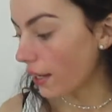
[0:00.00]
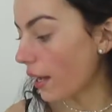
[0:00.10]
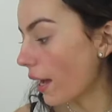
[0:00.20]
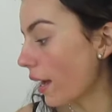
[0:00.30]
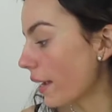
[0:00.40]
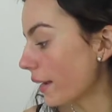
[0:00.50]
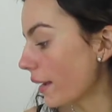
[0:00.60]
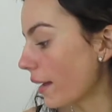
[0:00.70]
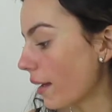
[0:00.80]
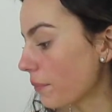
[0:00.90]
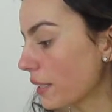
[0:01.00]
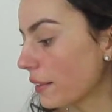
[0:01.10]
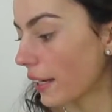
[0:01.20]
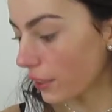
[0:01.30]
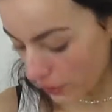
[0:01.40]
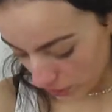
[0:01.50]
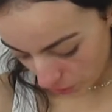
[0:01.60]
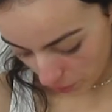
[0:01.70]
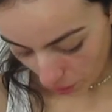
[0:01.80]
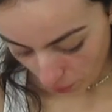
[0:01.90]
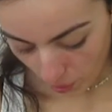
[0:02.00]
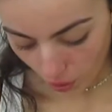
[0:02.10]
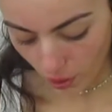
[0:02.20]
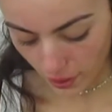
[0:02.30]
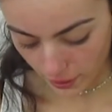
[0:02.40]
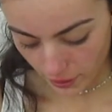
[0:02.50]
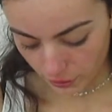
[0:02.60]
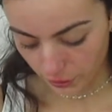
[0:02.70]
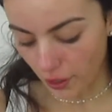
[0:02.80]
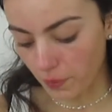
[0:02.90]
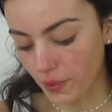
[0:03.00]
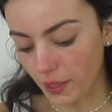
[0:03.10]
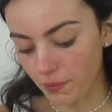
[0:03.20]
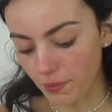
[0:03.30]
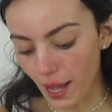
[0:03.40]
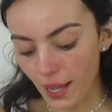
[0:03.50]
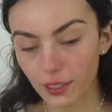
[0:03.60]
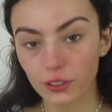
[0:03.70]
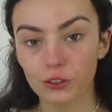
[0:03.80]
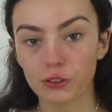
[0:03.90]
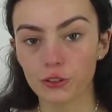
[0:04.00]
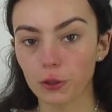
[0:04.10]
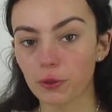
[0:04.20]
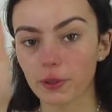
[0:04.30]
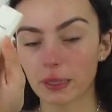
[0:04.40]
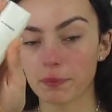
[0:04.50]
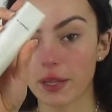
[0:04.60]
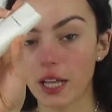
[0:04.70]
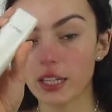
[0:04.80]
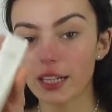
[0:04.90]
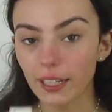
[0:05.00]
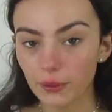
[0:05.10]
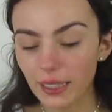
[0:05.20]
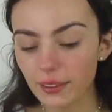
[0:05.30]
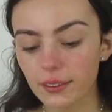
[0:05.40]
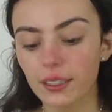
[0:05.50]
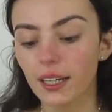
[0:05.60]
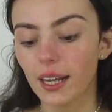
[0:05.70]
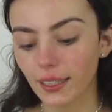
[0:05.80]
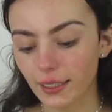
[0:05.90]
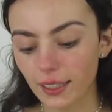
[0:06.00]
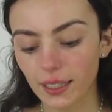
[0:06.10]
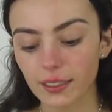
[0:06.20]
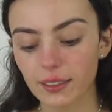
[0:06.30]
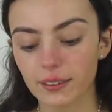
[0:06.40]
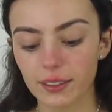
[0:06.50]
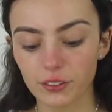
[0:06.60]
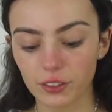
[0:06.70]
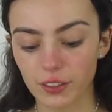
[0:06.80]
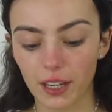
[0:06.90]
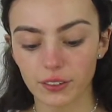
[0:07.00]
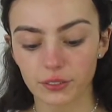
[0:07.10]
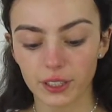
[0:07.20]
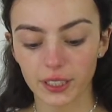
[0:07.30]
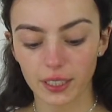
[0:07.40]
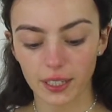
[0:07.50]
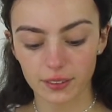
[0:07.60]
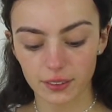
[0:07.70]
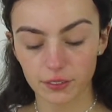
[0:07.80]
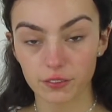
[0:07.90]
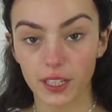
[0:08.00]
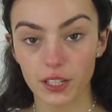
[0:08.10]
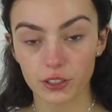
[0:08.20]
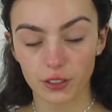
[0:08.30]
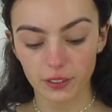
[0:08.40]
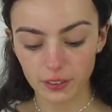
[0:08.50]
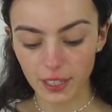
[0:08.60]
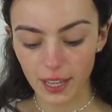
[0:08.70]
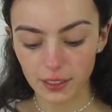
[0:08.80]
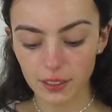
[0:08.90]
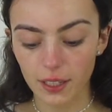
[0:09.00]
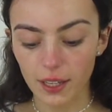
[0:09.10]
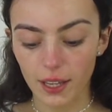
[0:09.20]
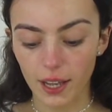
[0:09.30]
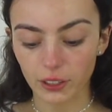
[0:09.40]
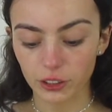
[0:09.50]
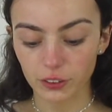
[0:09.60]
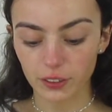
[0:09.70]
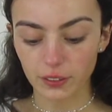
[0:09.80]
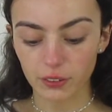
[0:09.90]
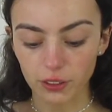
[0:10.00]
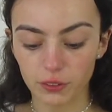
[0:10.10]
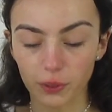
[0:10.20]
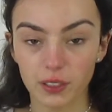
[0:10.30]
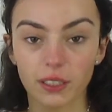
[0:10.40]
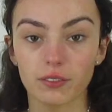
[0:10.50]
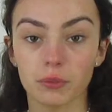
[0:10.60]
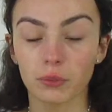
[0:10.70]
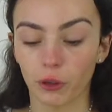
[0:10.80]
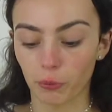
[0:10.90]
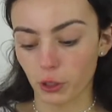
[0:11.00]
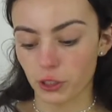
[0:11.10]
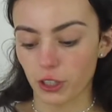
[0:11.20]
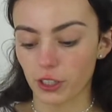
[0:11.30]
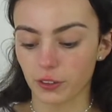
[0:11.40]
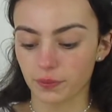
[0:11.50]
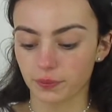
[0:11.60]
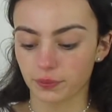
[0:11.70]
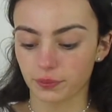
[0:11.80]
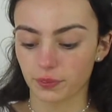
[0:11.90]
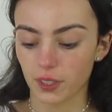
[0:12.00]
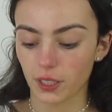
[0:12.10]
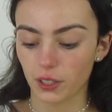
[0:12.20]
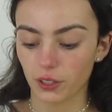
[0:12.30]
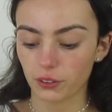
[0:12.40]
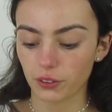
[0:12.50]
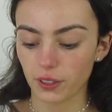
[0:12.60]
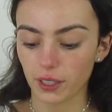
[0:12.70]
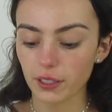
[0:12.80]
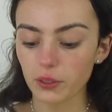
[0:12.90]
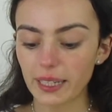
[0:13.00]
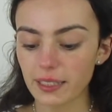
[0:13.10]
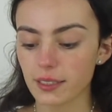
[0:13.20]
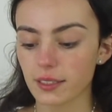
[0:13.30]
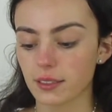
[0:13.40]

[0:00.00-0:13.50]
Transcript: I am then going to pop on some MAC Strobe Cream Liquid. Again, this just has a really nice finish on the skin and just leaves us with even more moisture. Just a little bit.